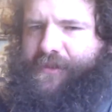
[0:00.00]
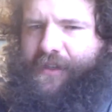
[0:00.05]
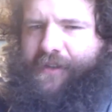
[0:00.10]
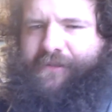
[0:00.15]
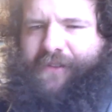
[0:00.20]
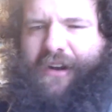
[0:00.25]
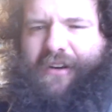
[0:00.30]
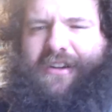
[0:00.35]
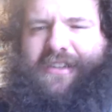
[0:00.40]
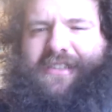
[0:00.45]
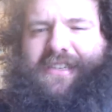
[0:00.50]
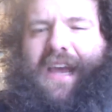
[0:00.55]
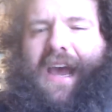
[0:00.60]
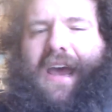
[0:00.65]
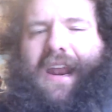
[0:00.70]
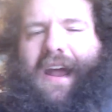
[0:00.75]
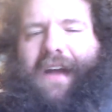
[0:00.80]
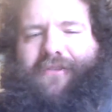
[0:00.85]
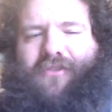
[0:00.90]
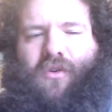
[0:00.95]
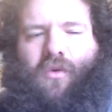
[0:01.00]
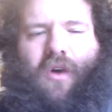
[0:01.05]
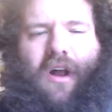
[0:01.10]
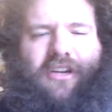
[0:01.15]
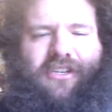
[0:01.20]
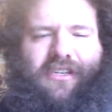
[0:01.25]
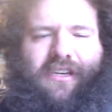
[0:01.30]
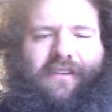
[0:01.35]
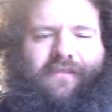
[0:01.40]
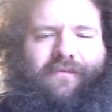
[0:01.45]
very sad after
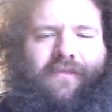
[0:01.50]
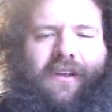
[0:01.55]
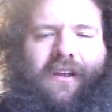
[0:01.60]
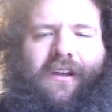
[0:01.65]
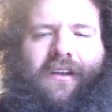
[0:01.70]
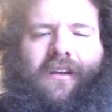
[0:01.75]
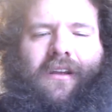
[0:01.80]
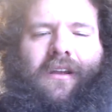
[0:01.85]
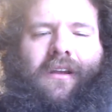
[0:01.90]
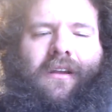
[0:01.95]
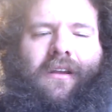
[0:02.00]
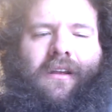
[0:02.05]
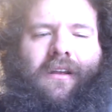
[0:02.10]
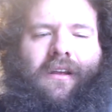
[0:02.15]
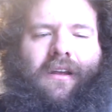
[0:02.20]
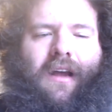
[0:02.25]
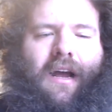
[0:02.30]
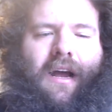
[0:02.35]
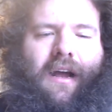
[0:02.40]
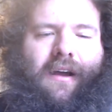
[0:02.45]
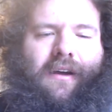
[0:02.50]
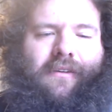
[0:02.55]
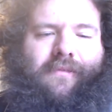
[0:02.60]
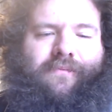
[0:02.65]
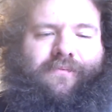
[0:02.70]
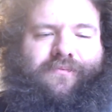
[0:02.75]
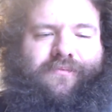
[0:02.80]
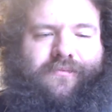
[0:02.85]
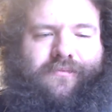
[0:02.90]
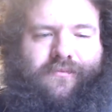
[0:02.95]
watching it.
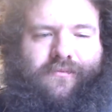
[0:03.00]
And